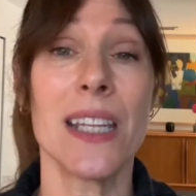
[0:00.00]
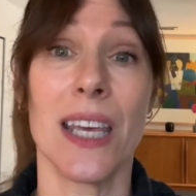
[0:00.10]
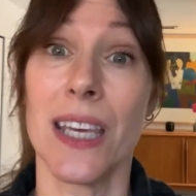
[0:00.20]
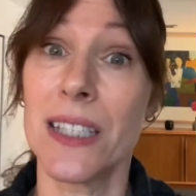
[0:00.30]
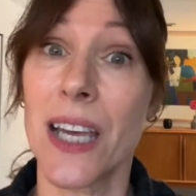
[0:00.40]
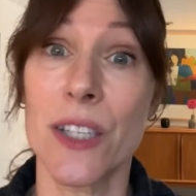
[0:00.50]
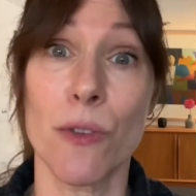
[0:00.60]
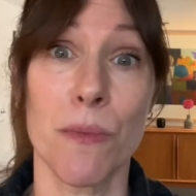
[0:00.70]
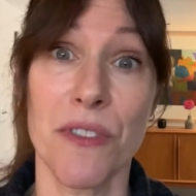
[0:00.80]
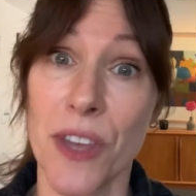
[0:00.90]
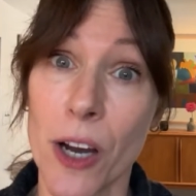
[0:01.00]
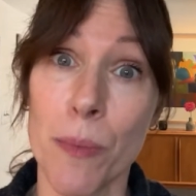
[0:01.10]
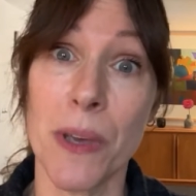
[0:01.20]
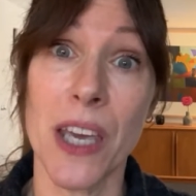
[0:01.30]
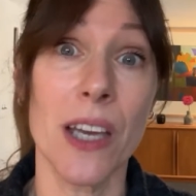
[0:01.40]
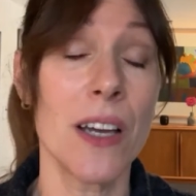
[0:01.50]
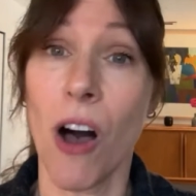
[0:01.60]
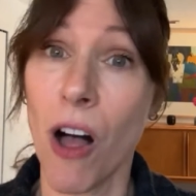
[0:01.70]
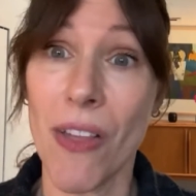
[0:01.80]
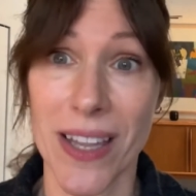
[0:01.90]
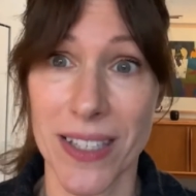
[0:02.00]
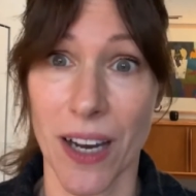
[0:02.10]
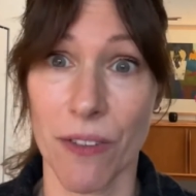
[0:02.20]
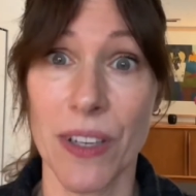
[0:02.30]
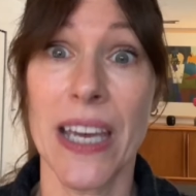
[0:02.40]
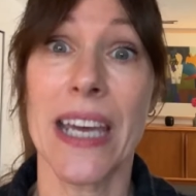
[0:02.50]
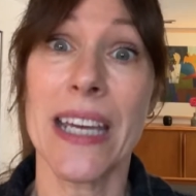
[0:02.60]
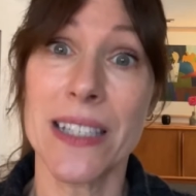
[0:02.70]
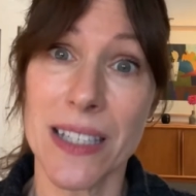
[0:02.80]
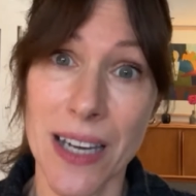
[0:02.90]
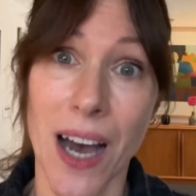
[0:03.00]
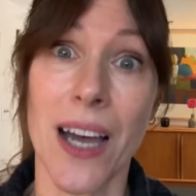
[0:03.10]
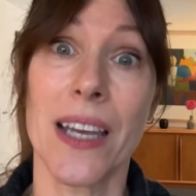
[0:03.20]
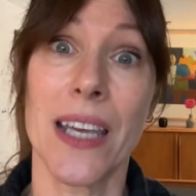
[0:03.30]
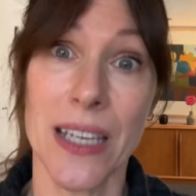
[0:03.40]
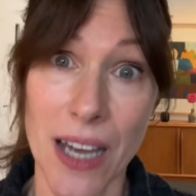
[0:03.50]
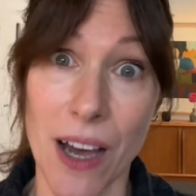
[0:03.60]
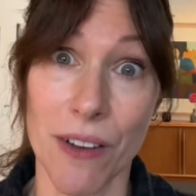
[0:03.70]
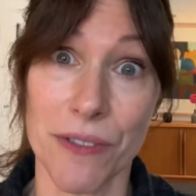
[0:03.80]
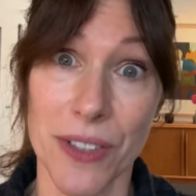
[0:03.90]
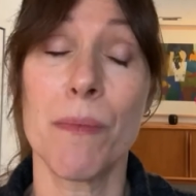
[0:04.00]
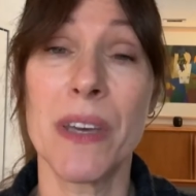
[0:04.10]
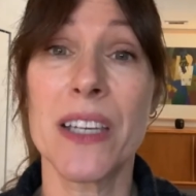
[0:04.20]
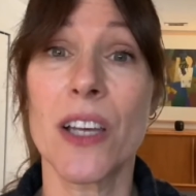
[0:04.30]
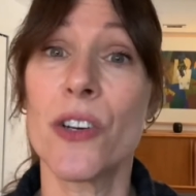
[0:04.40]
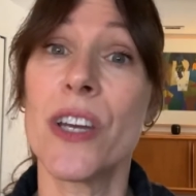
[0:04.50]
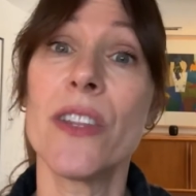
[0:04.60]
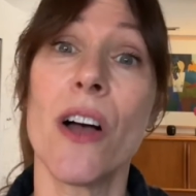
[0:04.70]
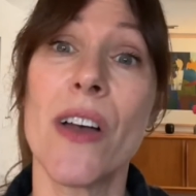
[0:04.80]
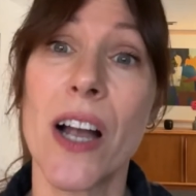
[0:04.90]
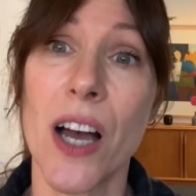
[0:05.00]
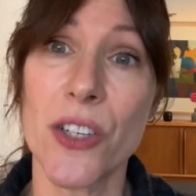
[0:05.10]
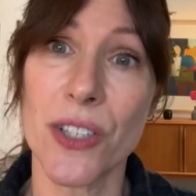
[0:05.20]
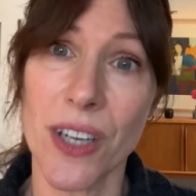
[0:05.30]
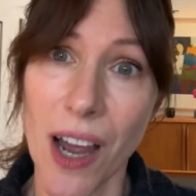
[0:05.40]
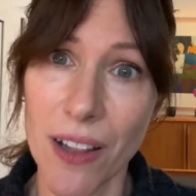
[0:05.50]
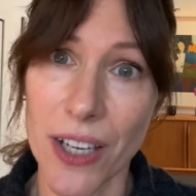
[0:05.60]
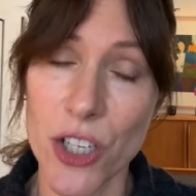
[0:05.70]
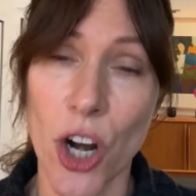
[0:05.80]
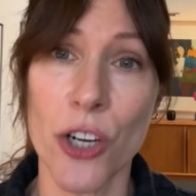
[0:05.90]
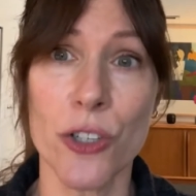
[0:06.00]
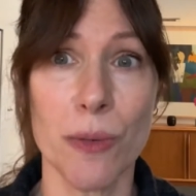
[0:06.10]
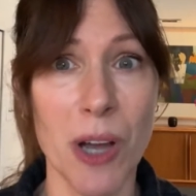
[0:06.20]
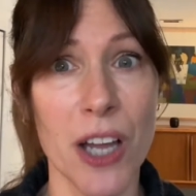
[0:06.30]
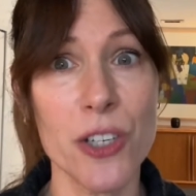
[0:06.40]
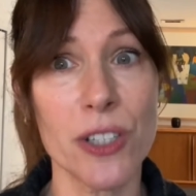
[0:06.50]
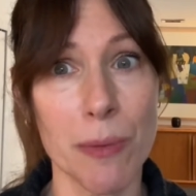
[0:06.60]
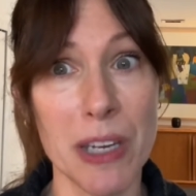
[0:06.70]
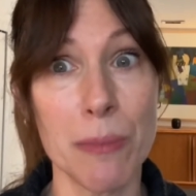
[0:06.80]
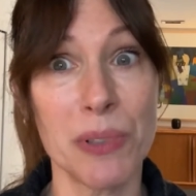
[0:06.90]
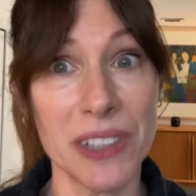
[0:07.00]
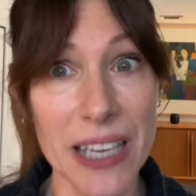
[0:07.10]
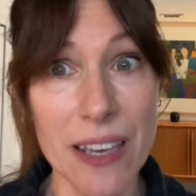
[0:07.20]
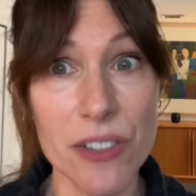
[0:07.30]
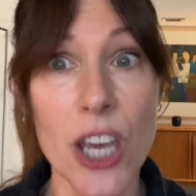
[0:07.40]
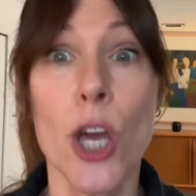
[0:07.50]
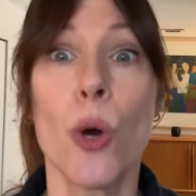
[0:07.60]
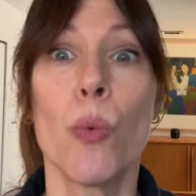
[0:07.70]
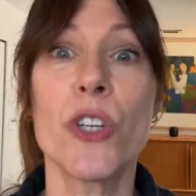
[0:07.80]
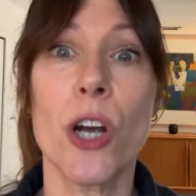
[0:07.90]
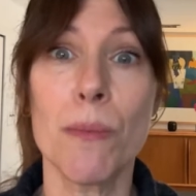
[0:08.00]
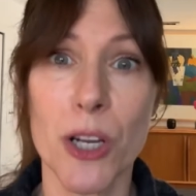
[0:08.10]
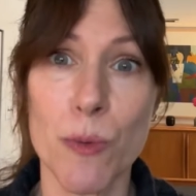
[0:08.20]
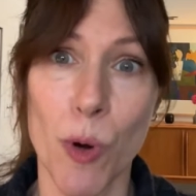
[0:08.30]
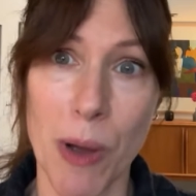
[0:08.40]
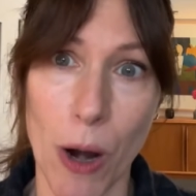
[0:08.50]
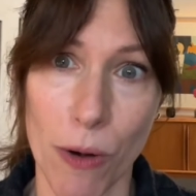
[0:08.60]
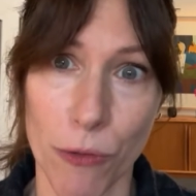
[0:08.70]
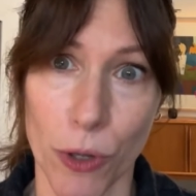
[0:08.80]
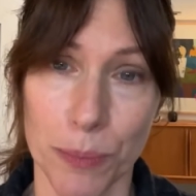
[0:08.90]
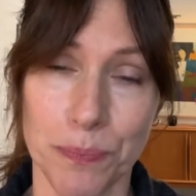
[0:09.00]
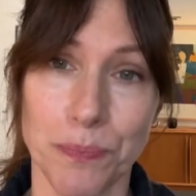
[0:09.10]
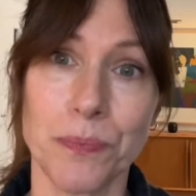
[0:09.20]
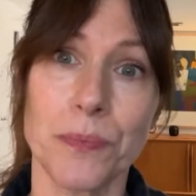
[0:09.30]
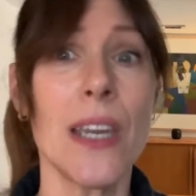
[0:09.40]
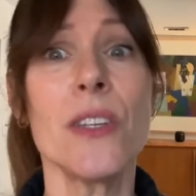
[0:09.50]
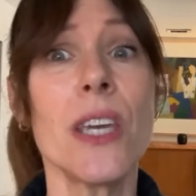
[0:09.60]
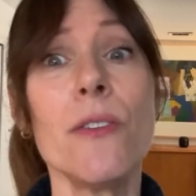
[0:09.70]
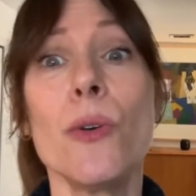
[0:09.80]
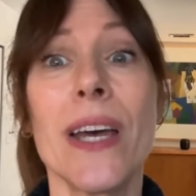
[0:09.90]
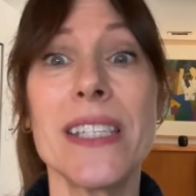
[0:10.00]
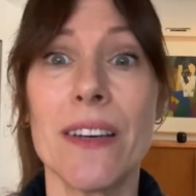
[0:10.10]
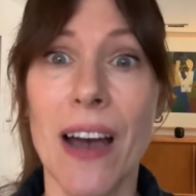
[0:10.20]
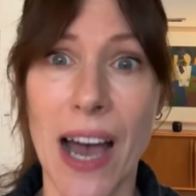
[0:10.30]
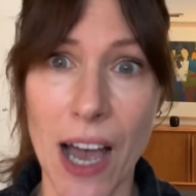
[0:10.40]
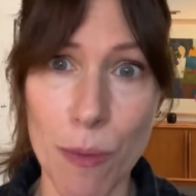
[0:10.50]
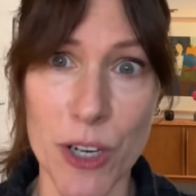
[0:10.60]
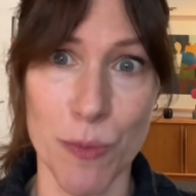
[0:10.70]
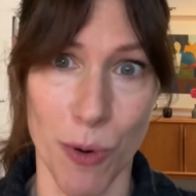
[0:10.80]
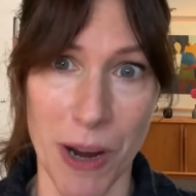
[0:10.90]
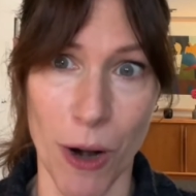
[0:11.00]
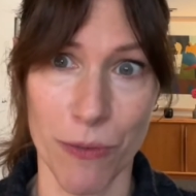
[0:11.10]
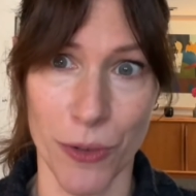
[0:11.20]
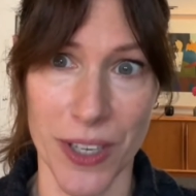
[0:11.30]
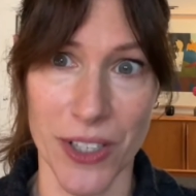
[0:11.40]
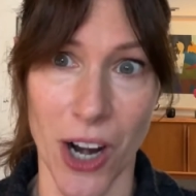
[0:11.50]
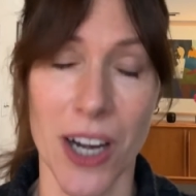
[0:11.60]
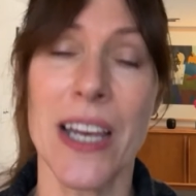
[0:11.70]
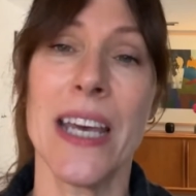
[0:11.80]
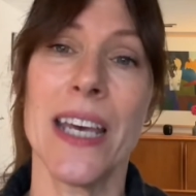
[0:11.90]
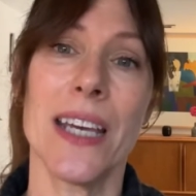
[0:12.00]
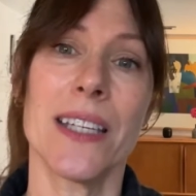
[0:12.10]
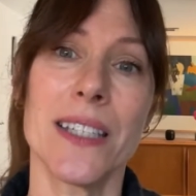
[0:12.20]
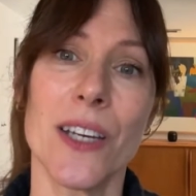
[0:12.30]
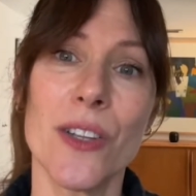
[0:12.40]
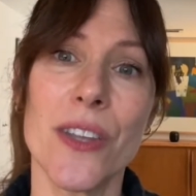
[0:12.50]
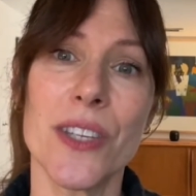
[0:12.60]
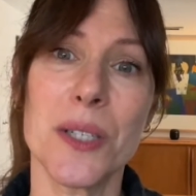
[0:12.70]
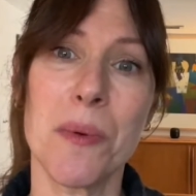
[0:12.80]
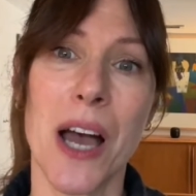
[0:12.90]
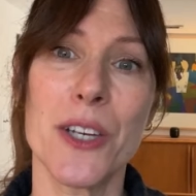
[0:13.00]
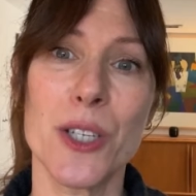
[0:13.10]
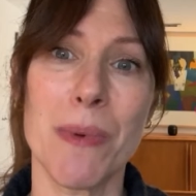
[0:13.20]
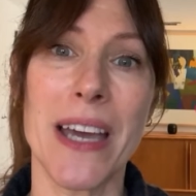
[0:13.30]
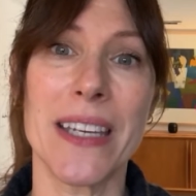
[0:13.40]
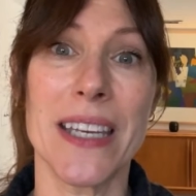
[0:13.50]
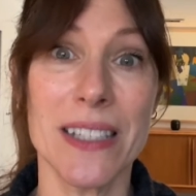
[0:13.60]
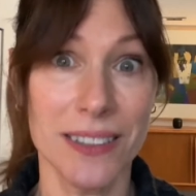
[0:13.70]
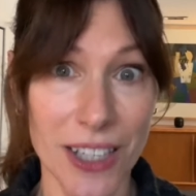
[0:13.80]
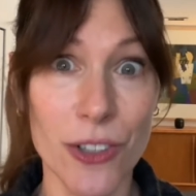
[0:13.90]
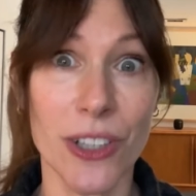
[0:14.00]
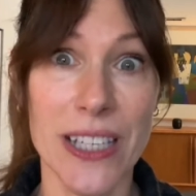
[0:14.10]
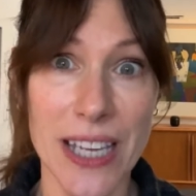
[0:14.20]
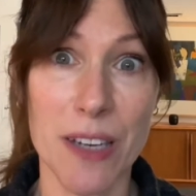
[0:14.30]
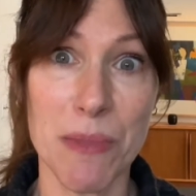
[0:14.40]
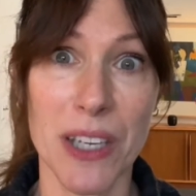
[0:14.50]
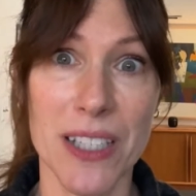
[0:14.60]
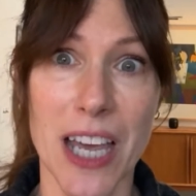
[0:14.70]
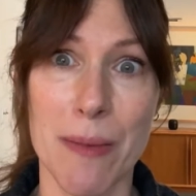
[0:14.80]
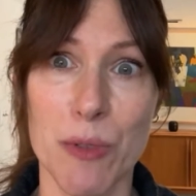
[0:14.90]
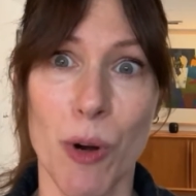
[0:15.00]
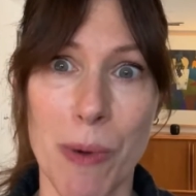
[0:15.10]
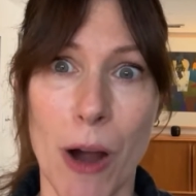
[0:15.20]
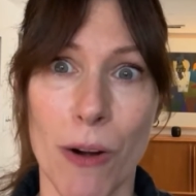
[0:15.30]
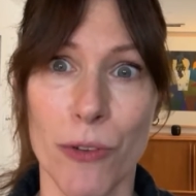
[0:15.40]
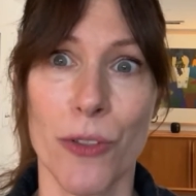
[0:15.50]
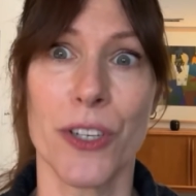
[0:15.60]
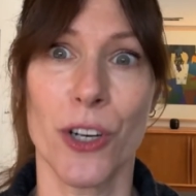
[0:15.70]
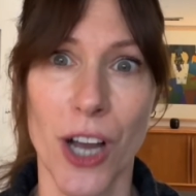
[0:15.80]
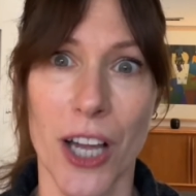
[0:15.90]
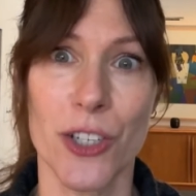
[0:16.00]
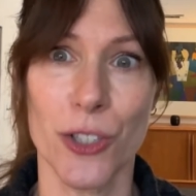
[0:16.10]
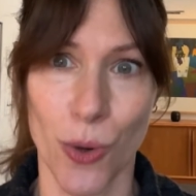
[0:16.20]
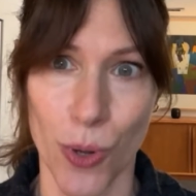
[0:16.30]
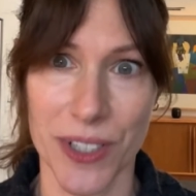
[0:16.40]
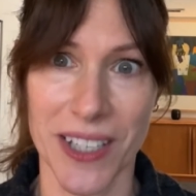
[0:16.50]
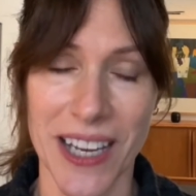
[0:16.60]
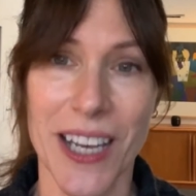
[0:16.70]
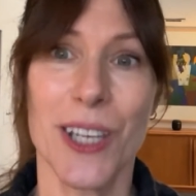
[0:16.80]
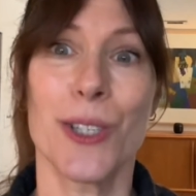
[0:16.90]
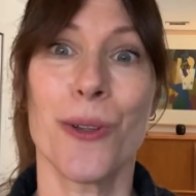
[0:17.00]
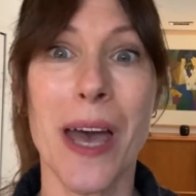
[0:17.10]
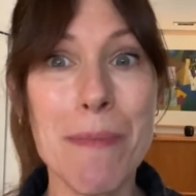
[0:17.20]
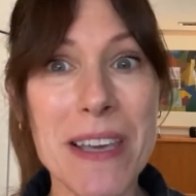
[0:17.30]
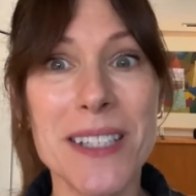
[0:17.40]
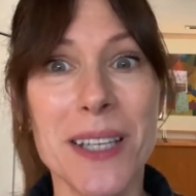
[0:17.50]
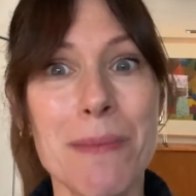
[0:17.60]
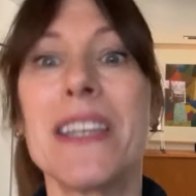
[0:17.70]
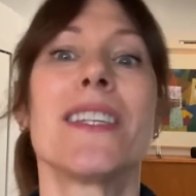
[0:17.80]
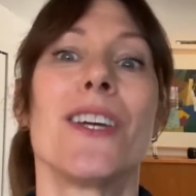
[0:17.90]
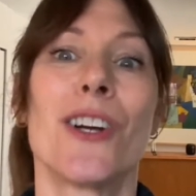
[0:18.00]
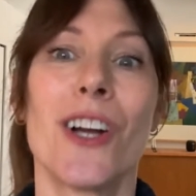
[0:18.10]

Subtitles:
the insights from therapy, all that stuff, it's not enough. Because underneath all that conscious knowledge are your subconscious limiting beliefs, which are much more powerful. Now, to give you an idea of how much more powerful these are, consider that the subconscious mind is literally 10 million times more powerful than your conscious goals. So that basically means that your